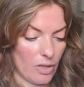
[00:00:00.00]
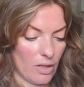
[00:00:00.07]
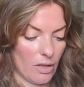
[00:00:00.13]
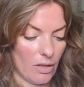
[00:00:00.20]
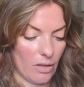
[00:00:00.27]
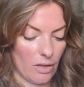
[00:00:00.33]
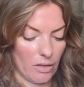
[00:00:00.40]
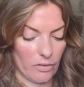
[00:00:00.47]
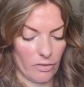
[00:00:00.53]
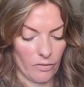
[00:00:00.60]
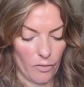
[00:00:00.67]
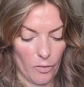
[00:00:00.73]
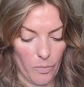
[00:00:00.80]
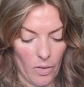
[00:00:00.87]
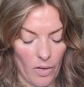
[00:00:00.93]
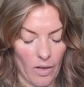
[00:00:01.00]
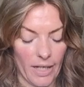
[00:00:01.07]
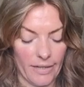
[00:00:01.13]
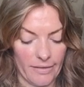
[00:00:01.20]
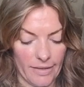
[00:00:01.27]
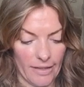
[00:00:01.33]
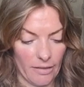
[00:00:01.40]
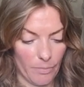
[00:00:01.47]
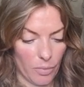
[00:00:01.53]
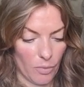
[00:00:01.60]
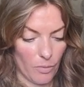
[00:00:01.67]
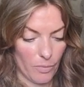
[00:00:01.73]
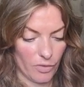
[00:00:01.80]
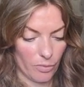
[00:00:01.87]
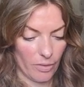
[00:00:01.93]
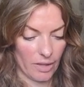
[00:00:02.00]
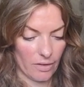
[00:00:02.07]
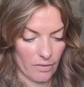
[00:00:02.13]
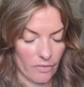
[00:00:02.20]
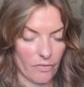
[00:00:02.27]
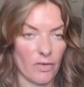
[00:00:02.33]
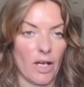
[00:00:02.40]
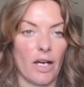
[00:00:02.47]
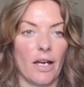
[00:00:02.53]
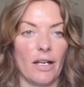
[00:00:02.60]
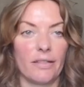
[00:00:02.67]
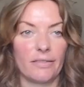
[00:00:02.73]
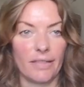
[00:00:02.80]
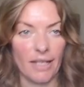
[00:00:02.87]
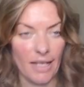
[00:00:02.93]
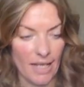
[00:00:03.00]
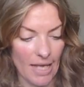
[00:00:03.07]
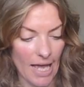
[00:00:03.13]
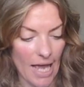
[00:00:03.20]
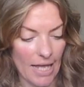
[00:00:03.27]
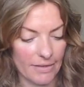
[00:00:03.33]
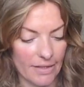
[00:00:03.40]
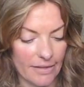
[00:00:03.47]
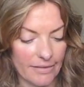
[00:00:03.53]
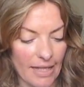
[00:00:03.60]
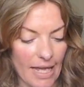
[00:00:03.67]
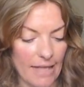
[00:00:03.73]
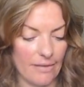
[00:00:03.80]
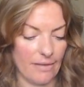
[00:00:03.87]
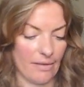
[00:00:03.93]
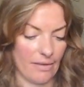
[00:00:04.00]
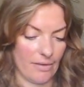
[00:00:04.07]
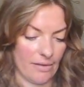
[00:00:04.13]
cards for Pisces born between the 1st and the 10th